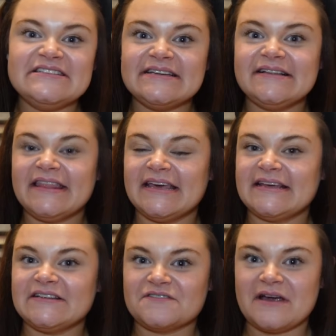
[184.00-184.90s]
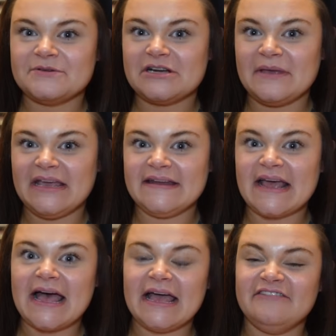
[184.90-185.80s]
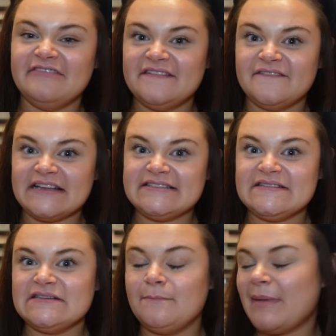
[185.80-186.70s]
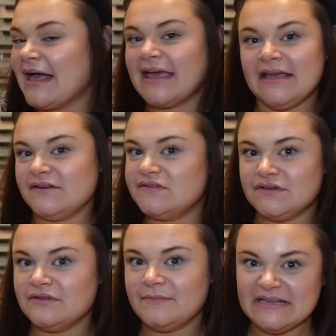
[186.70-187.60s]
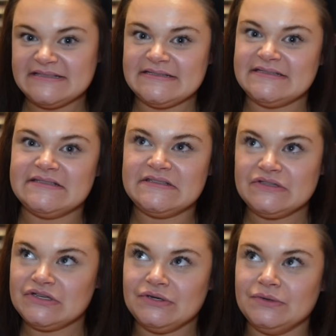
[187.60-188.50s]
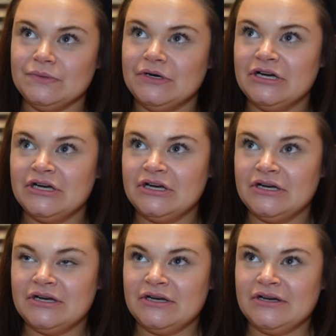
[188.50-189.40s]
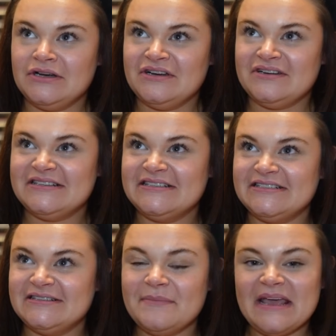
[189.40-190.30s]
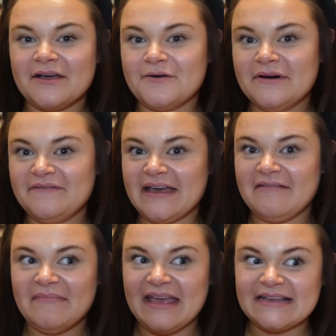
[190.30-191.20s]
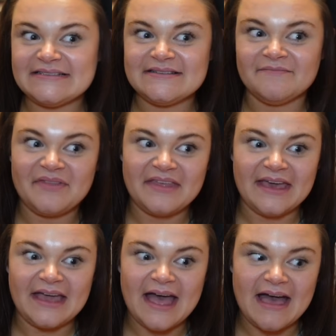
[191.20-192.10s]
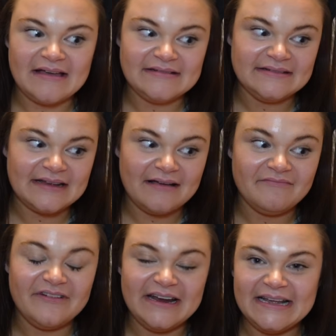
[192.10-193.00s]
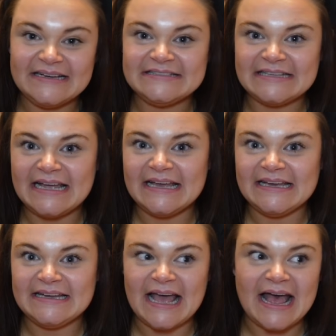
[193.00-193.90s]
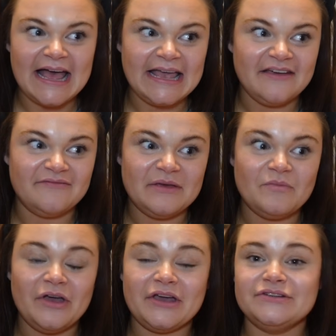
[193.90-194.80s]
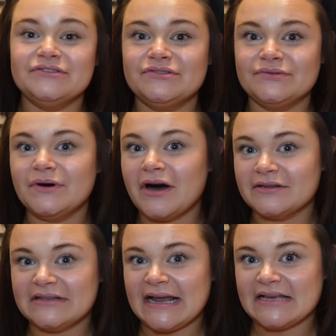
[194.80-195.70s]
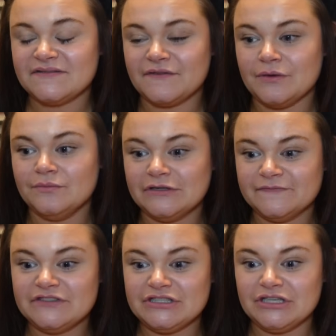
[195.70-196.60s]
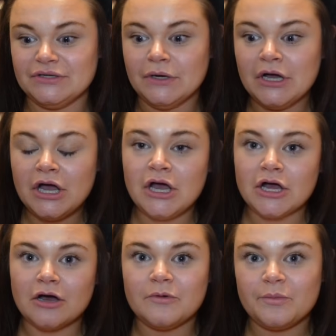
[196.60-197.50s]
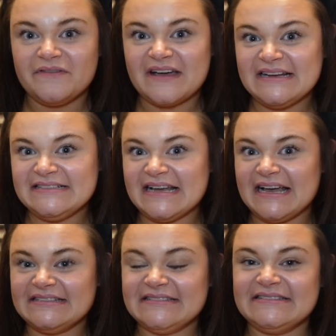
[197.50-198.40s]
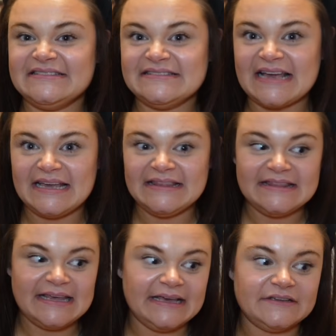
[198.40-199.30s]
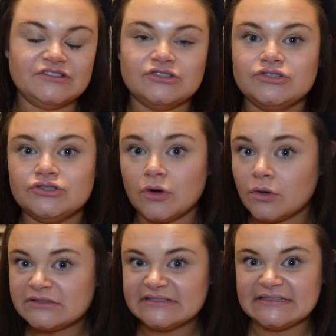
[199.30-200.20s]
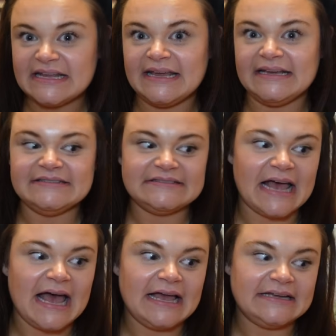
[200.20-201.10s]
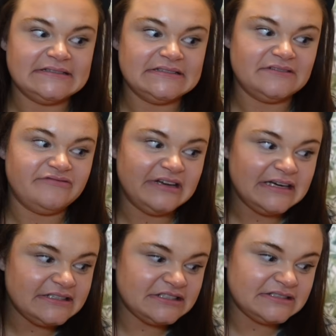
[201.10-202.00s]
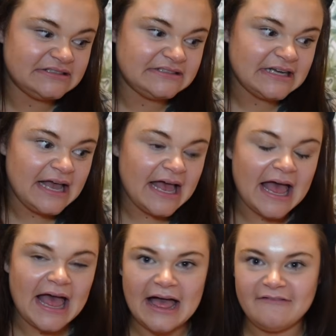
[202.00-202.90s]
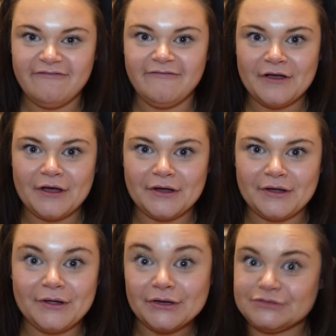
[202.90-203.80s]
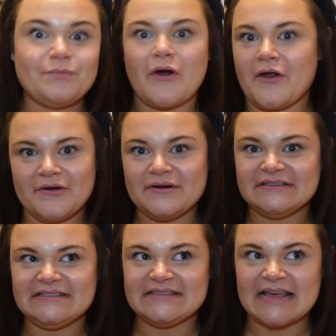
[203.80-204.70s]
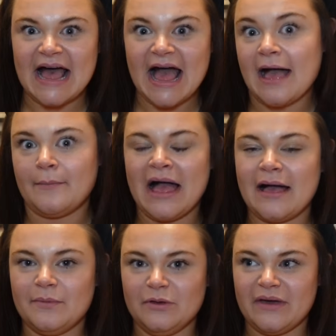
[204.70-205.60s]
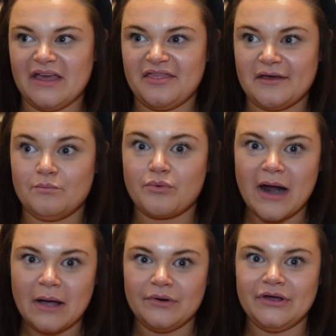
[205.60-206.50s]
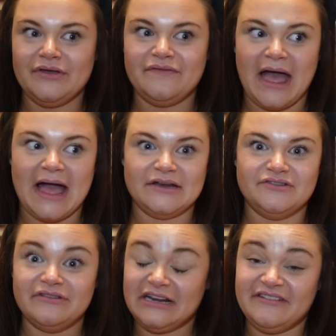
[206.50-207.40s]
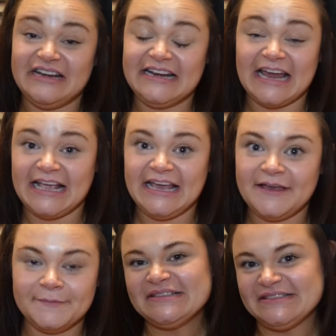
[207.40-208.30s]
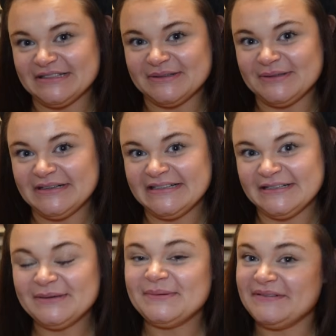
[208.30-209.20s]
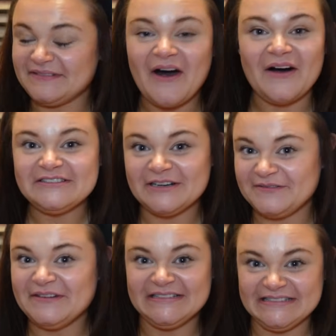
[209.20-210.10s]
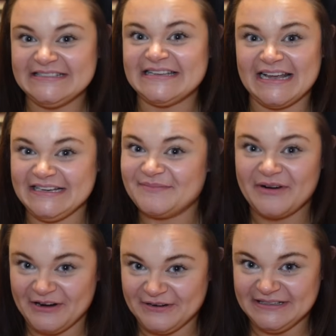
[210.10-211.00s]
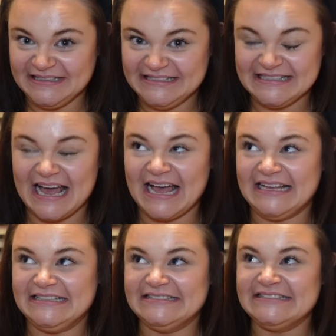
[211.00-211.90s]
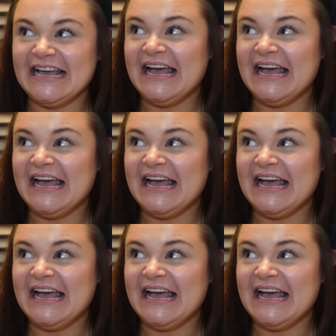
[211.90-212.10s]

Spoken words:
single thing that Scrap Chat made, I reinvested back into the business to make a go of it, make it something, and I'm really excited. I have been working so hard the last few months to come up with ideas, design things, source things, and really just have good products that I'm happy with and proud of and really, really like. So we've got our first designed product, and